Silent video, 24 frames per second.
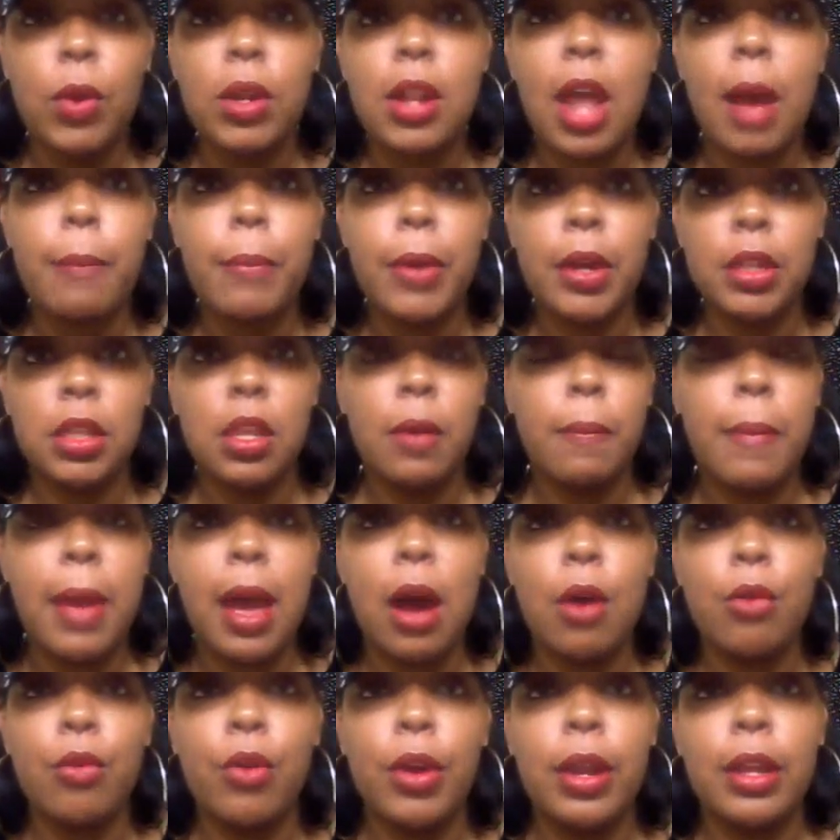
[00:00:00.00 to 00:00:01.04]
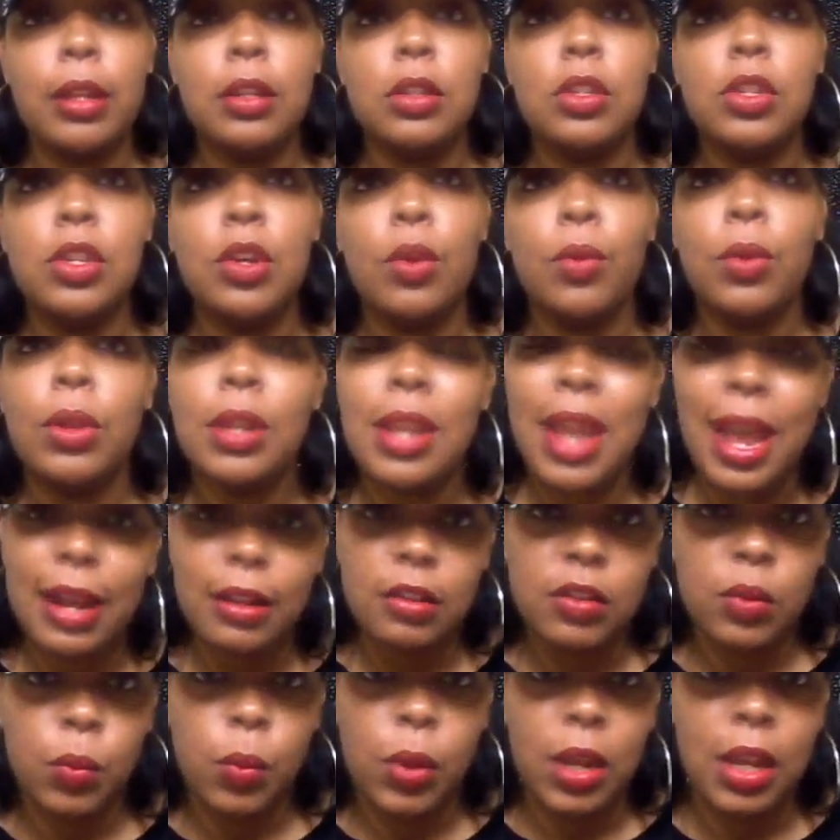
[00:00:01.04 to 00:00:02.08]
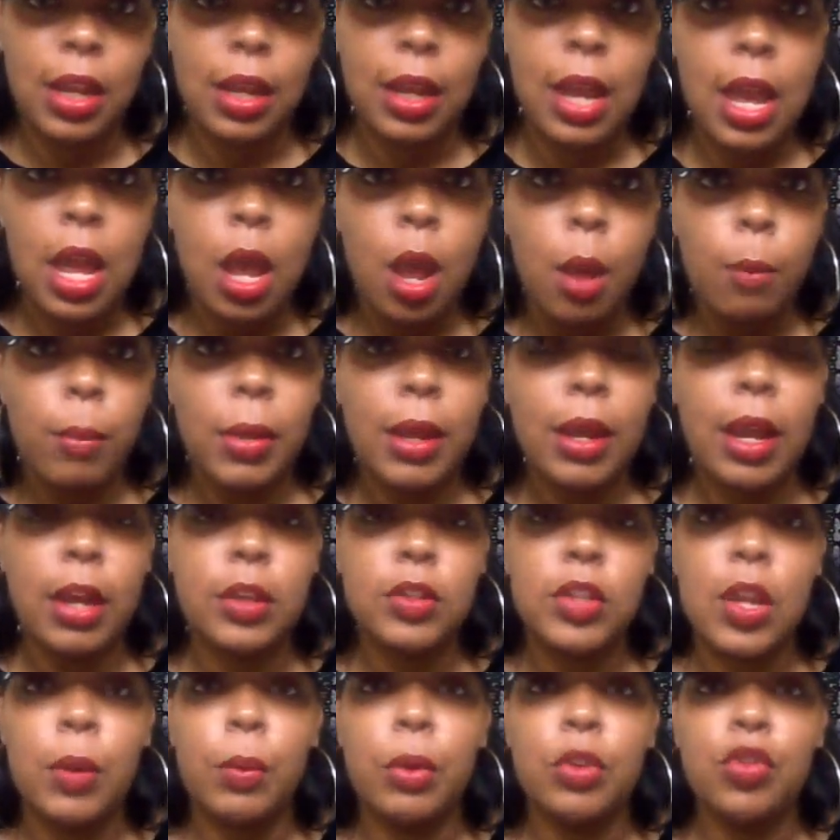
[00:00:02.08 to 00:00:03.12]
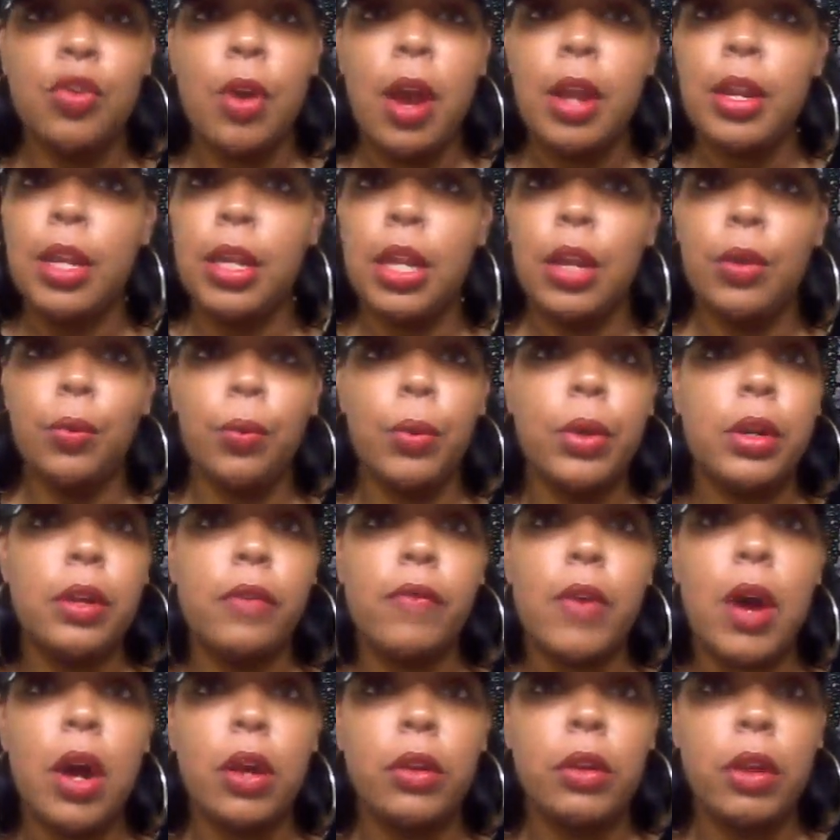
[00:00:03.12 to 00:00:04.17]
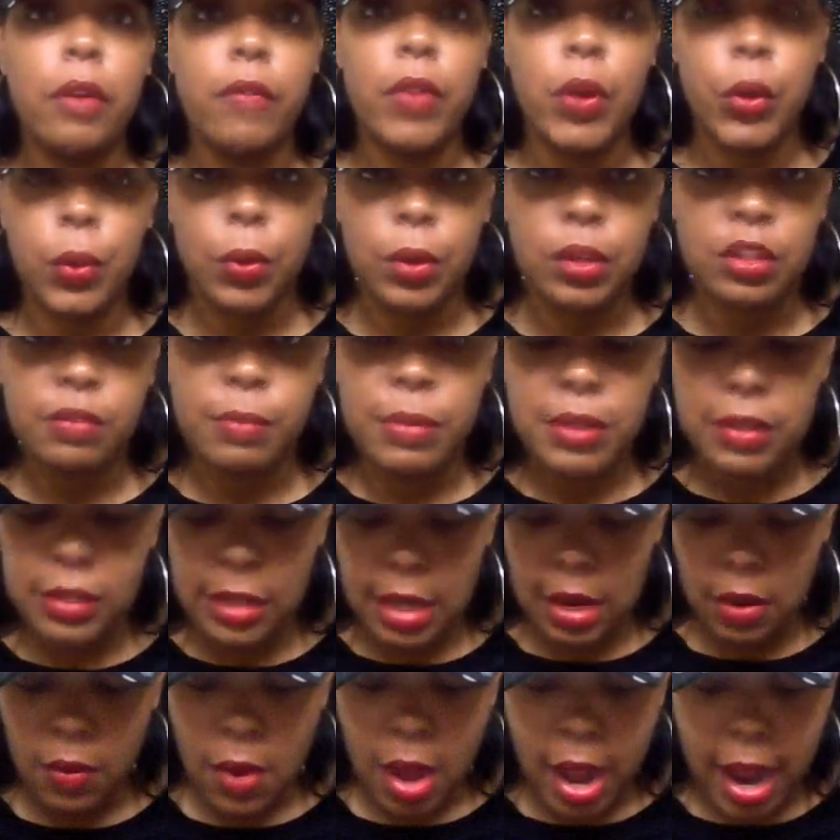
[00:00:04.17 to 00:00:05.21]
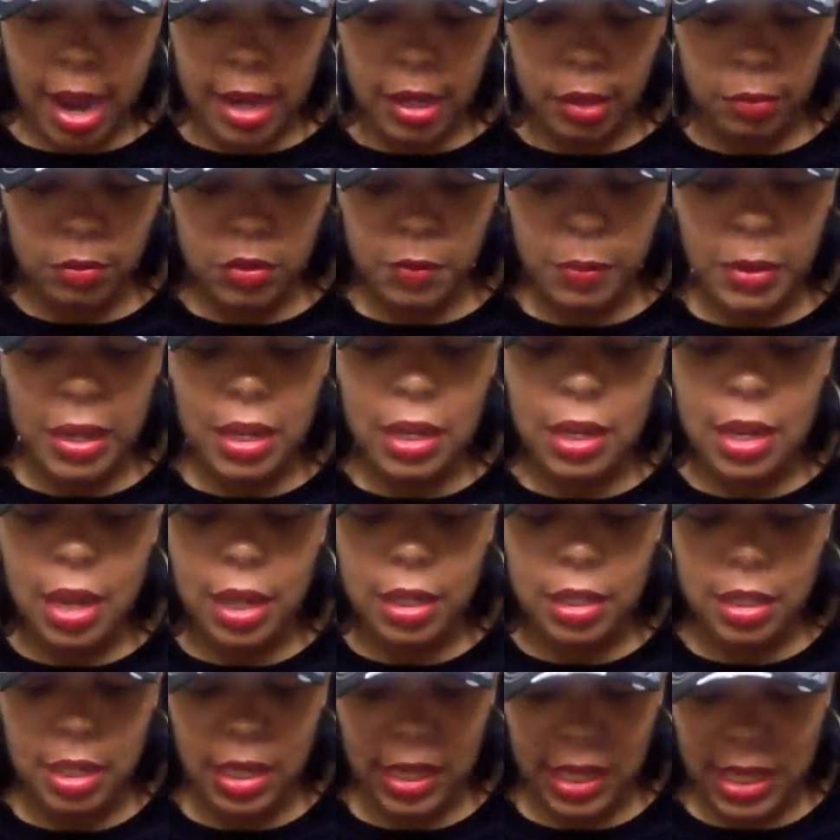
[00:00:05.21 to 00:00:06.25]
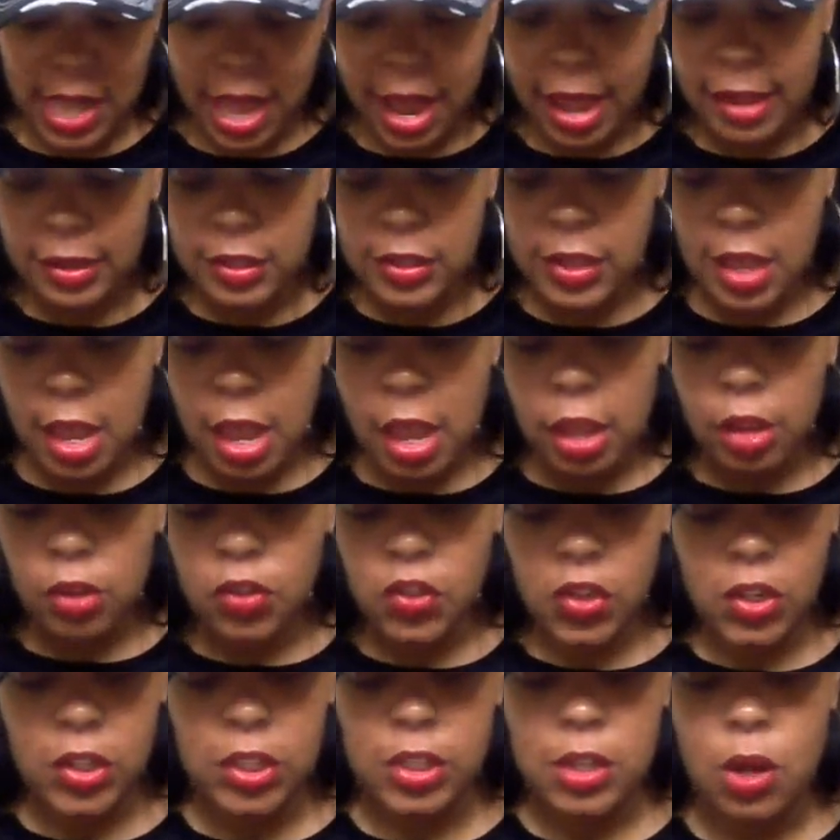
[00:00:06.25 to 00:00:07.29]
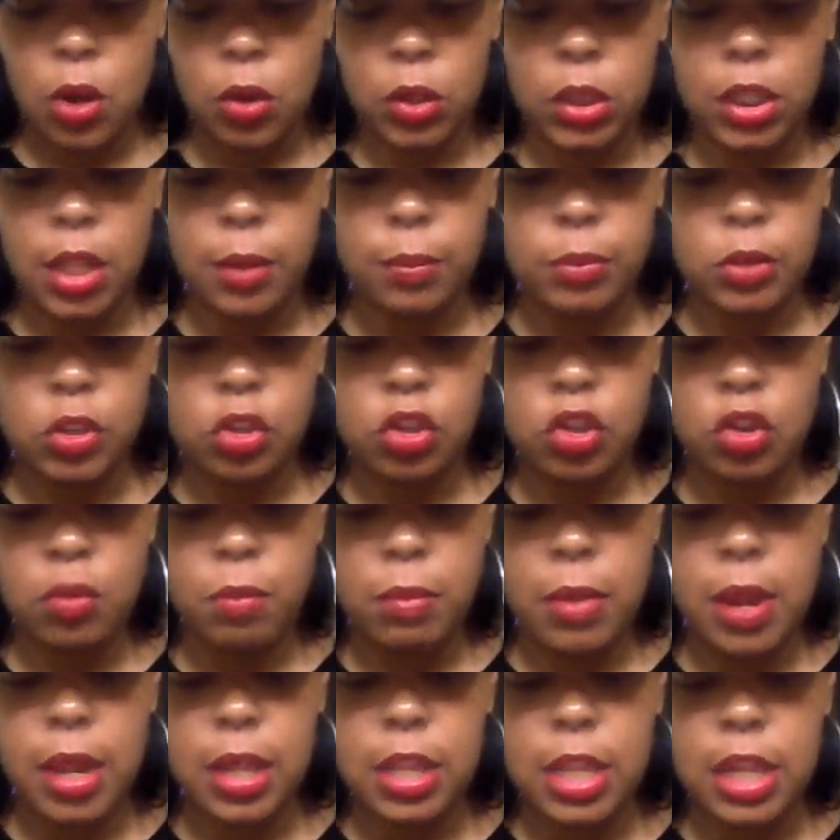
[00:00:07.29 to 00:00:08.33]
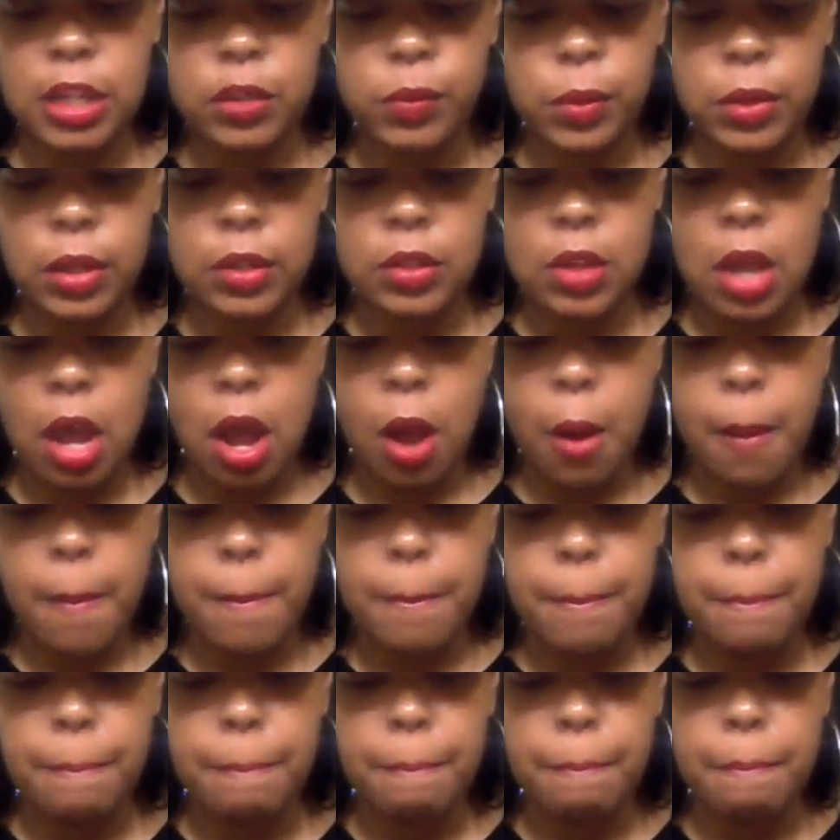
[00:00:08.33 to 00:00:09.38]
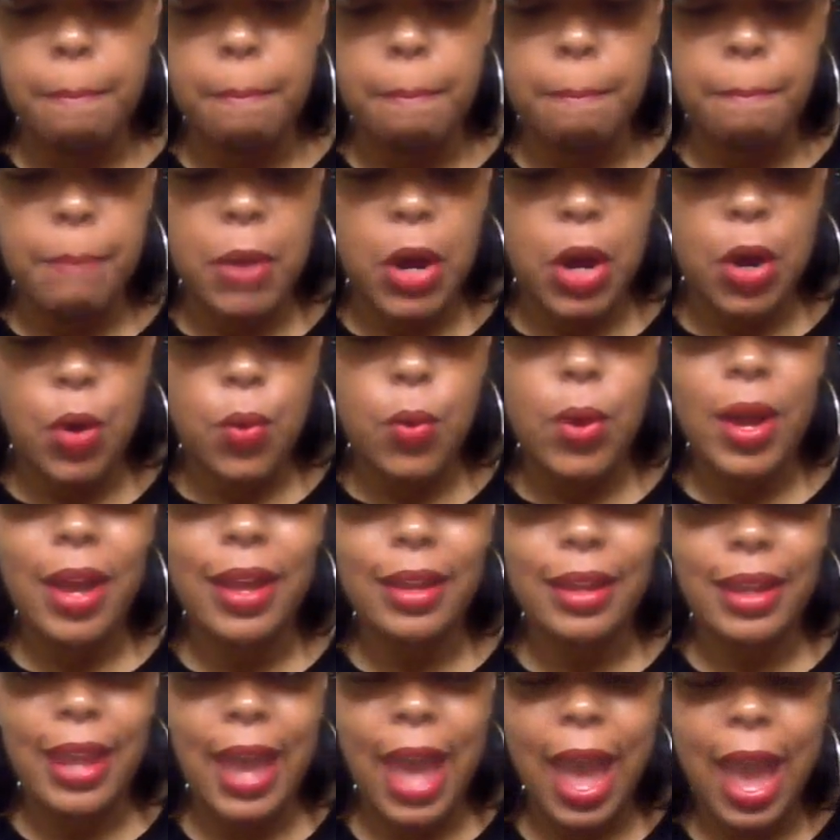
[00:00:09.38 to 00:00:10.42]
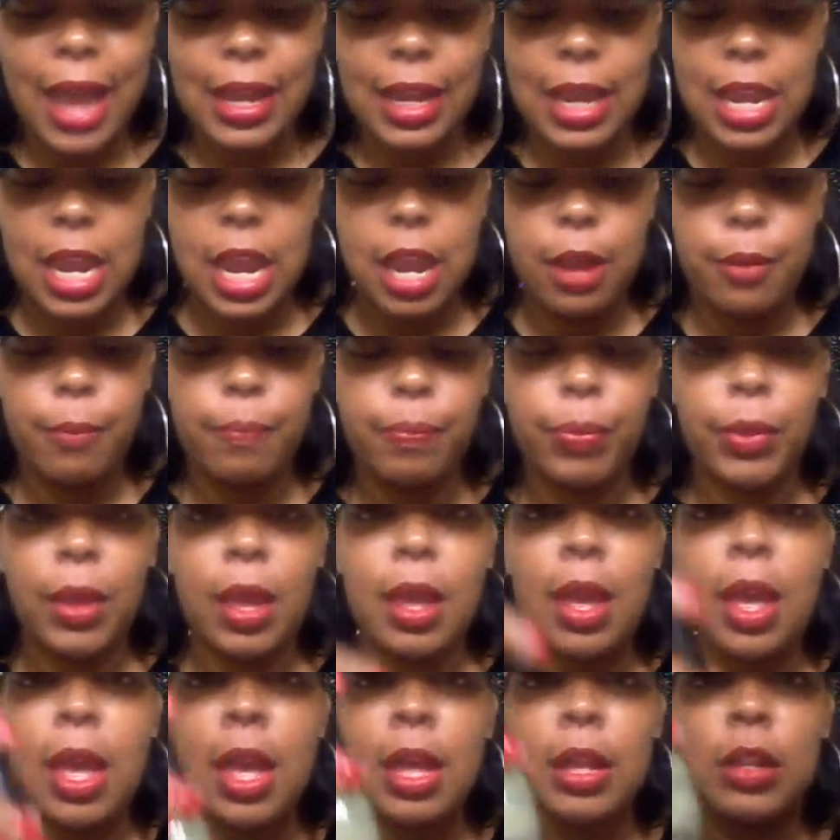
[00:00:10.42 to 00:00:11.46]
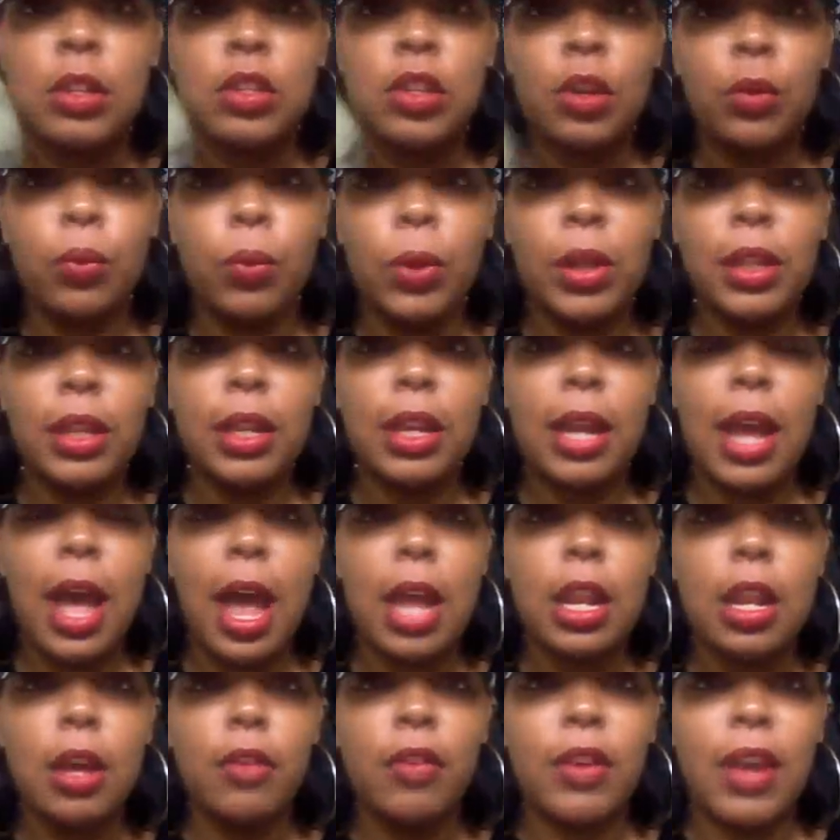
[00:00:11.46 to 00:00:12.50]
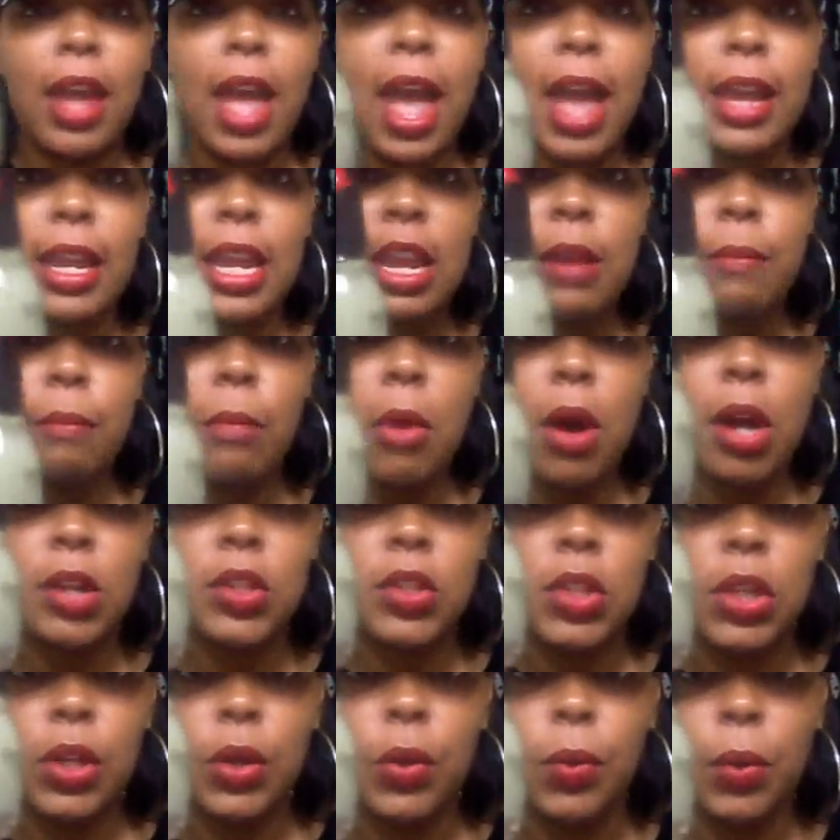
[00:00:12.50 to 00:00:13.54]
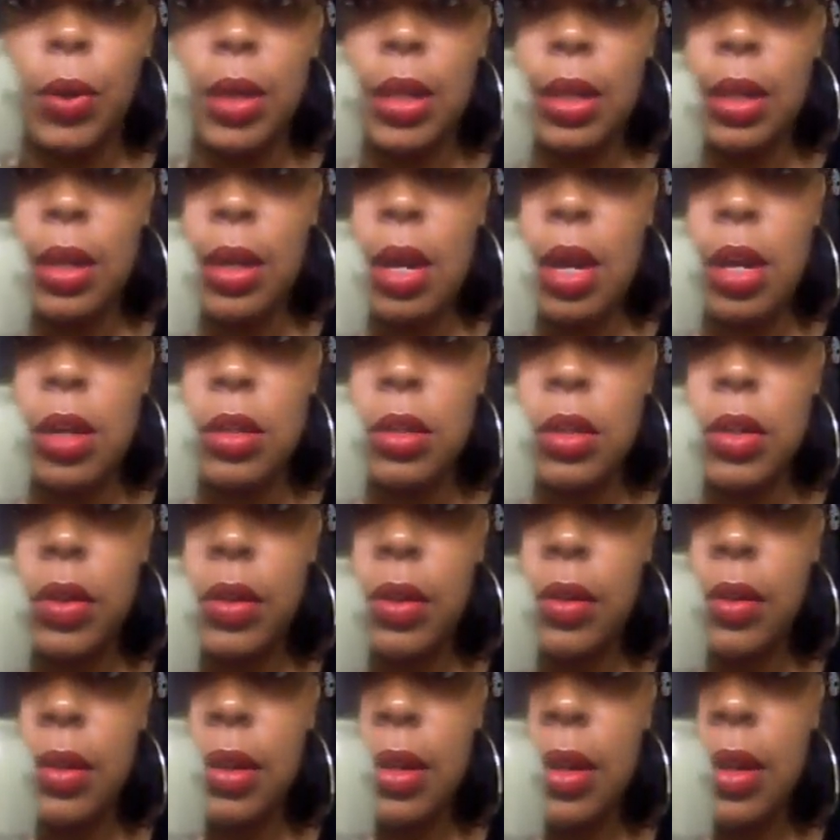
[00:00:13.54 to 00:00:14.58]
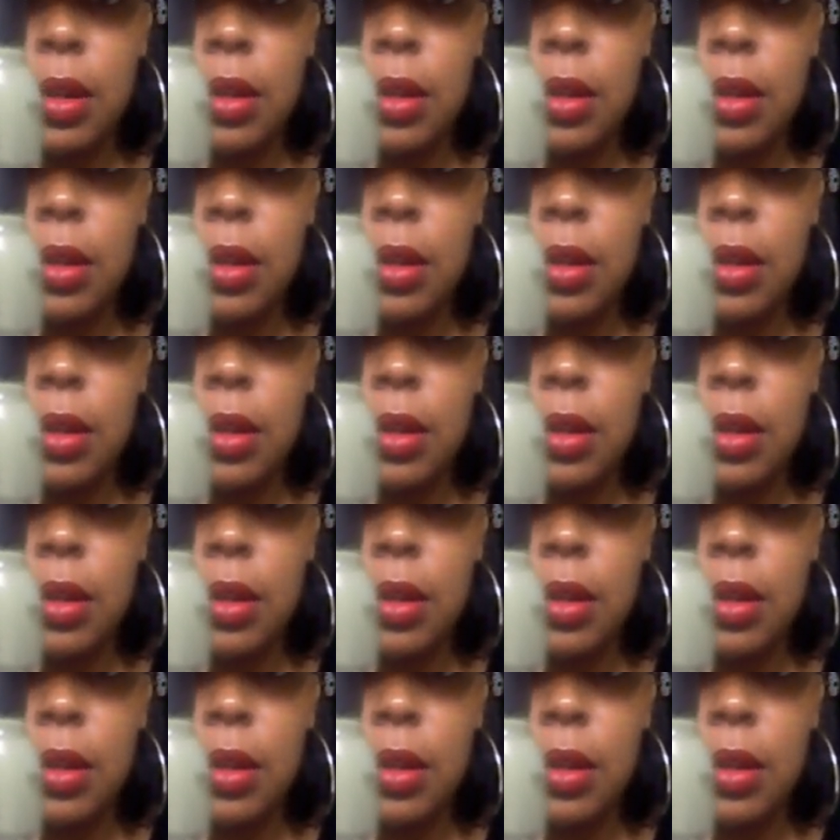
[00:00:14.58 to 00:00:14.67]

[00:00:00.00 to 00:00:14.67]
would not put them out until next week because they were trying to get rid of all of the Christmas sale items. But nonetheless, she sold them to me. This one is called Bow Khaki. It's a really kind of khaki mossy green color